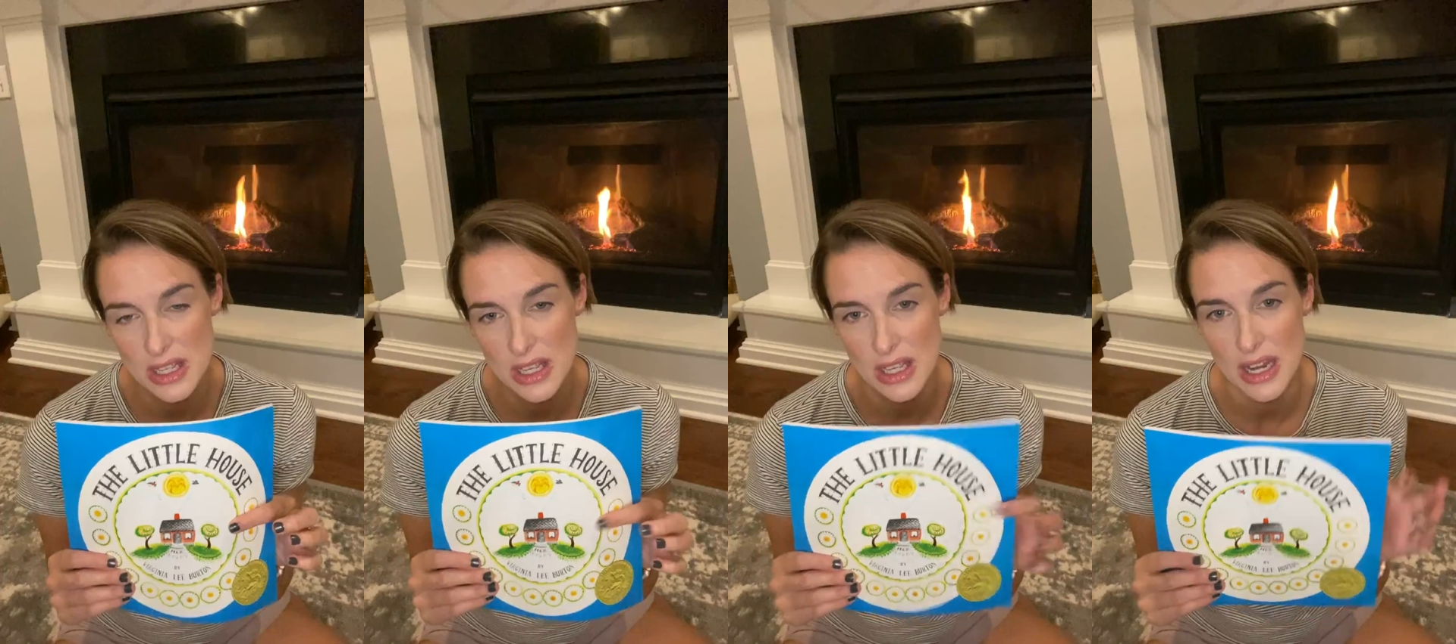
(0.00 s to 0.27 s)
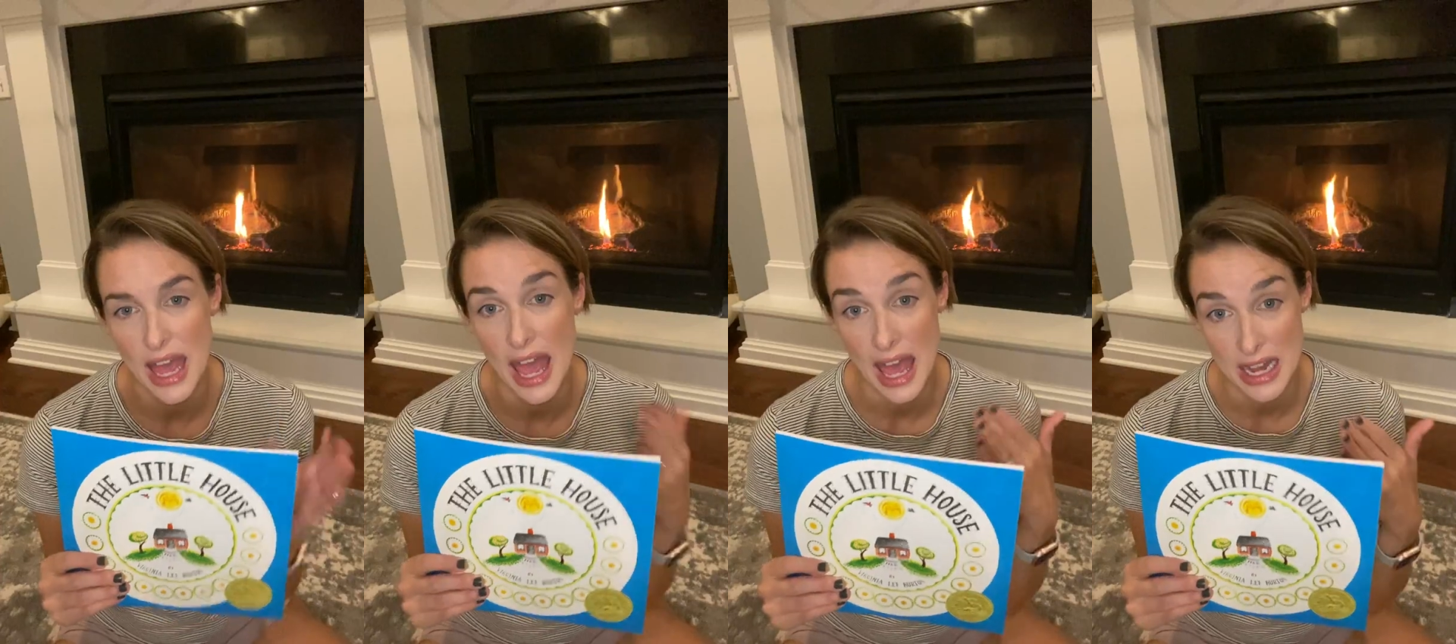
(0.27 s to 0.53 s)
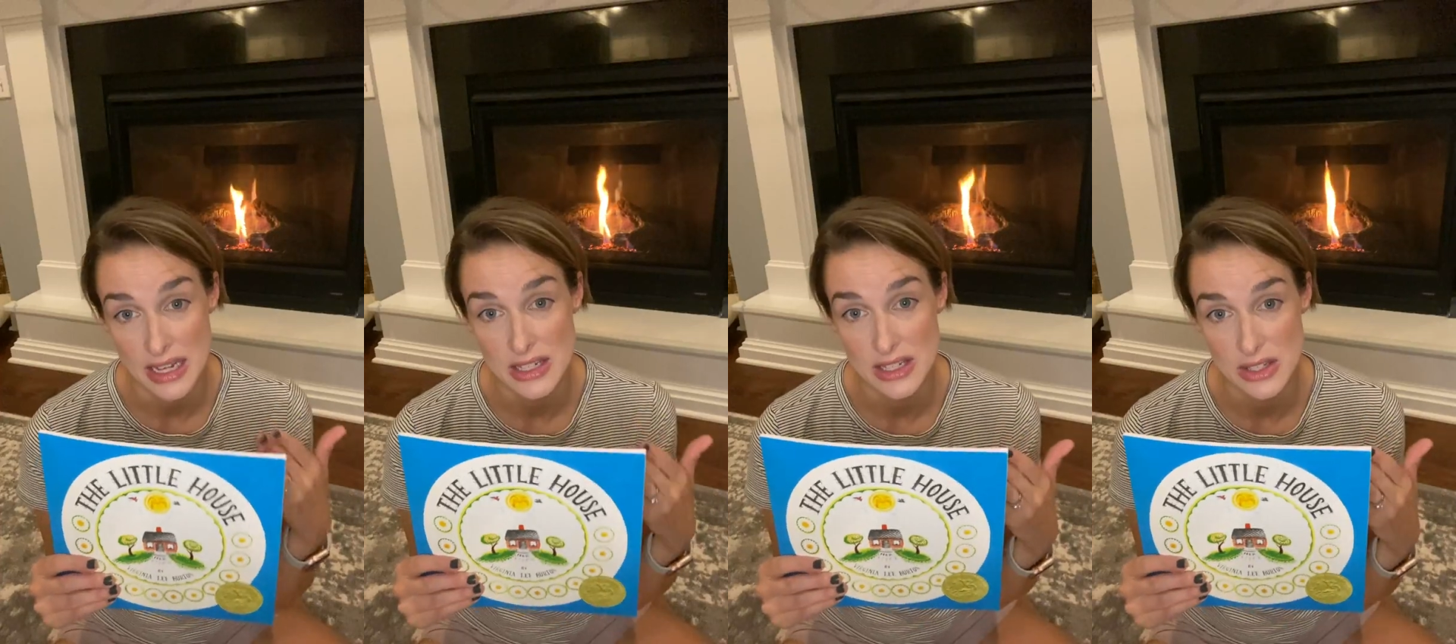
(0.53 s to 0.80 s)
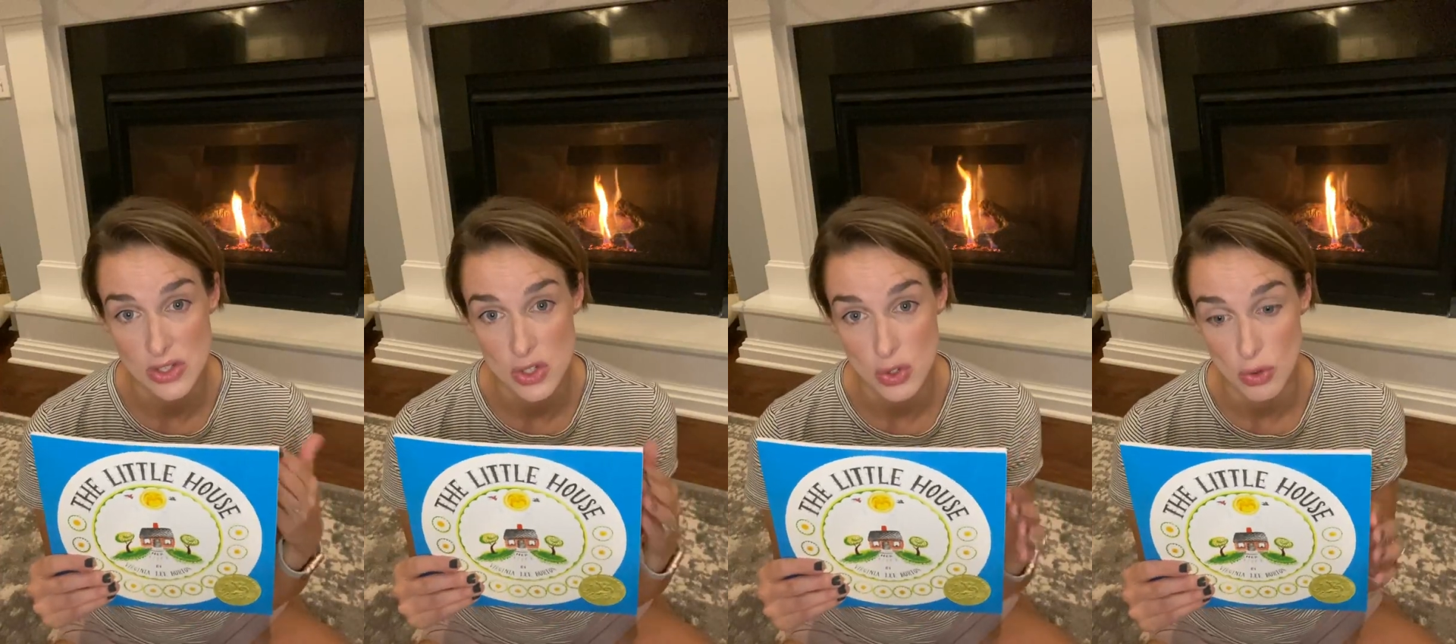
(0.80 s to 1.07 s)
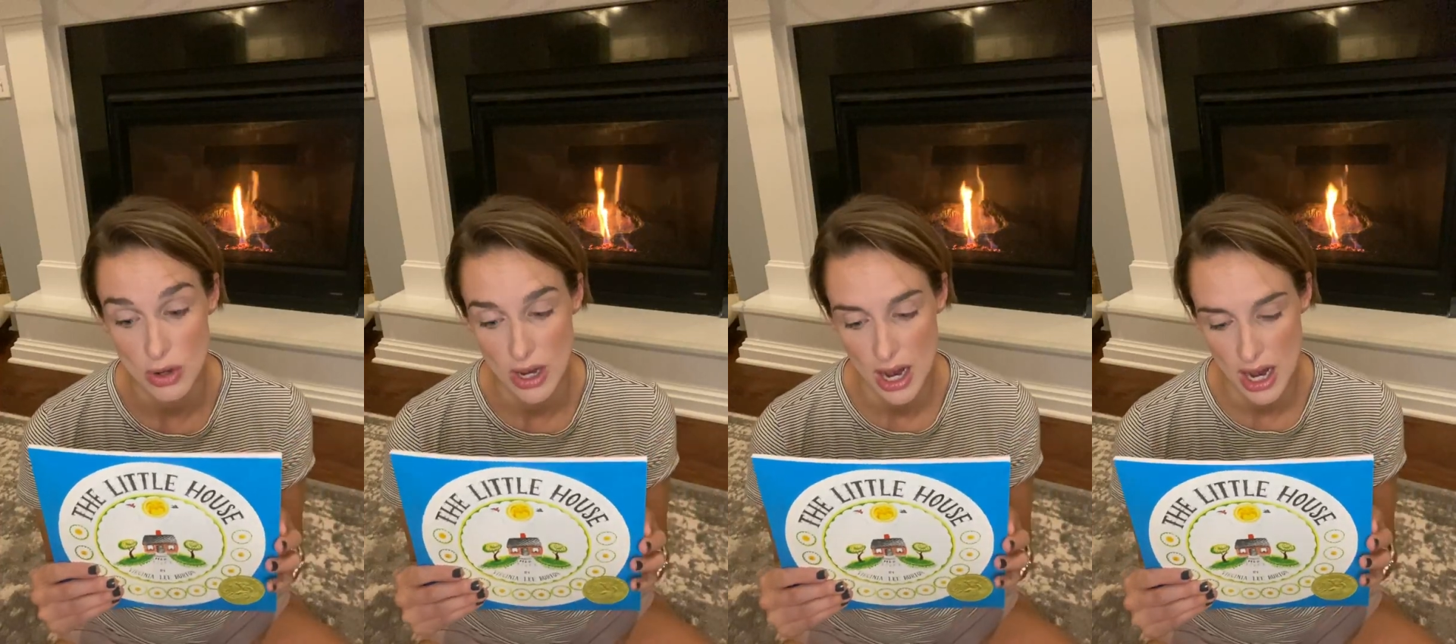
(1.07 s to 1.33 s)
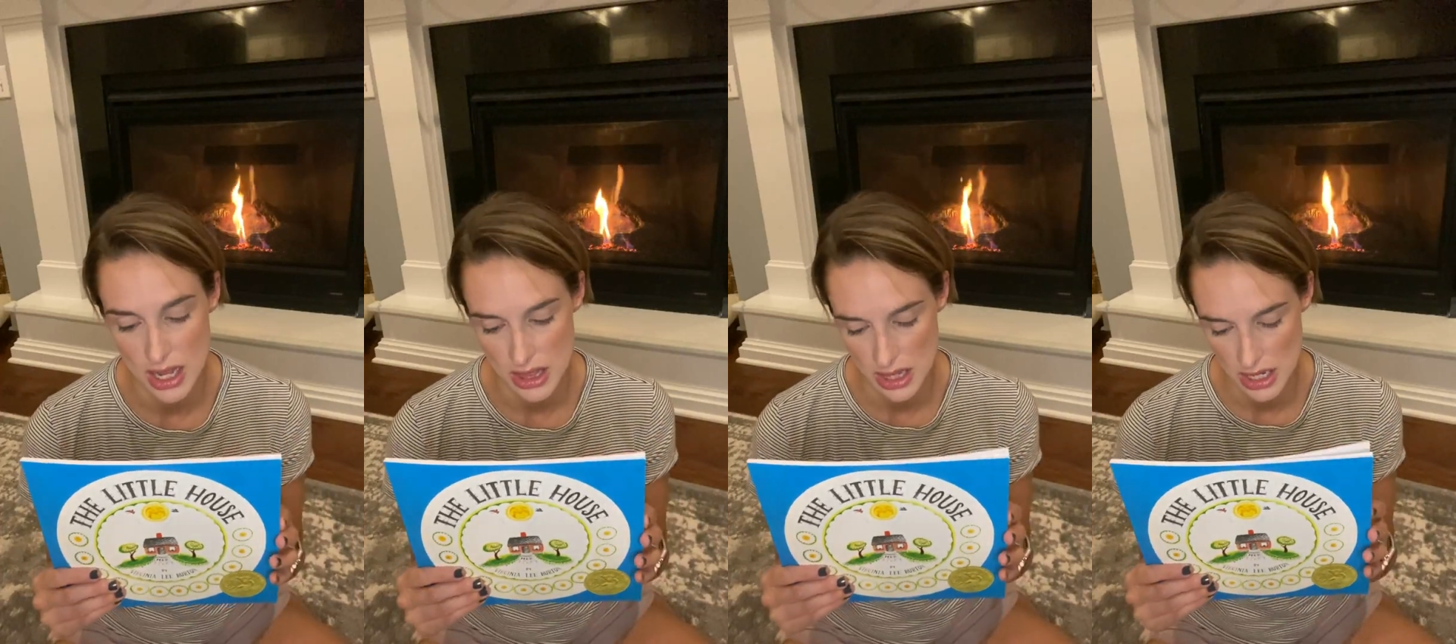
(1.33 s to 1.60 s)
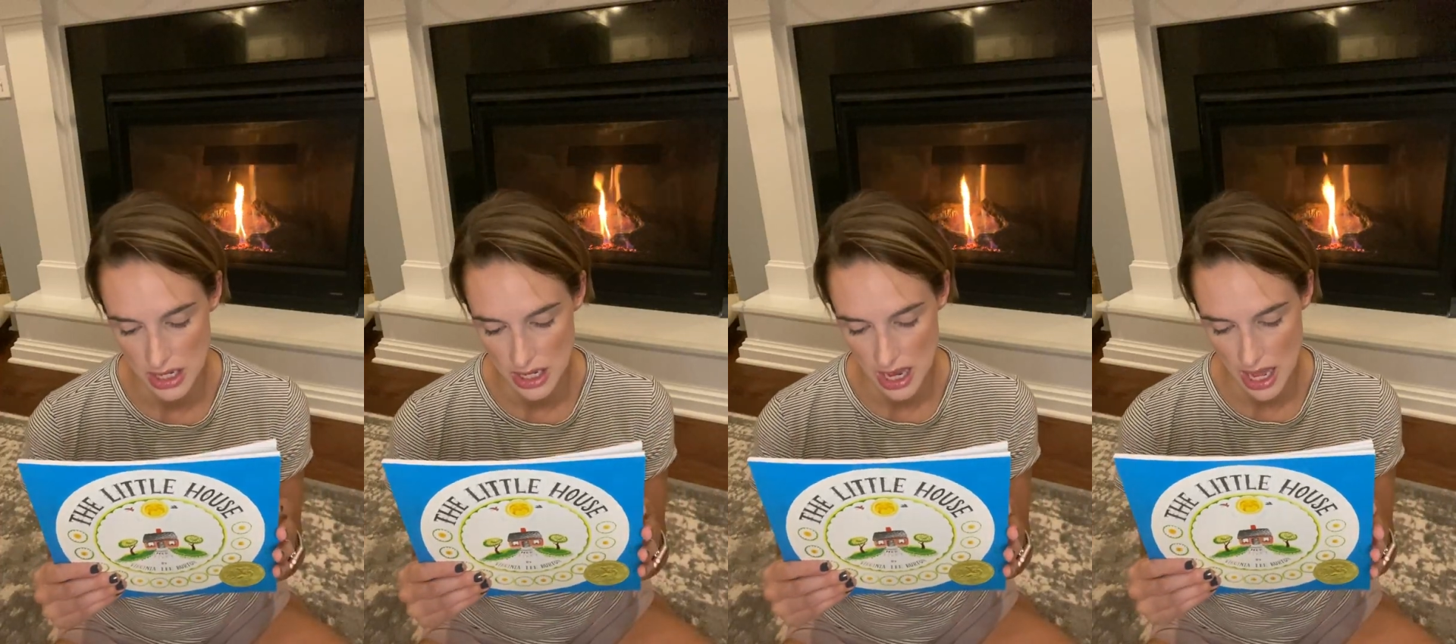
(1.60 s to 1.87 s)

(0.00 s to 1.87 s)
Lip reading: It added to the story. I think it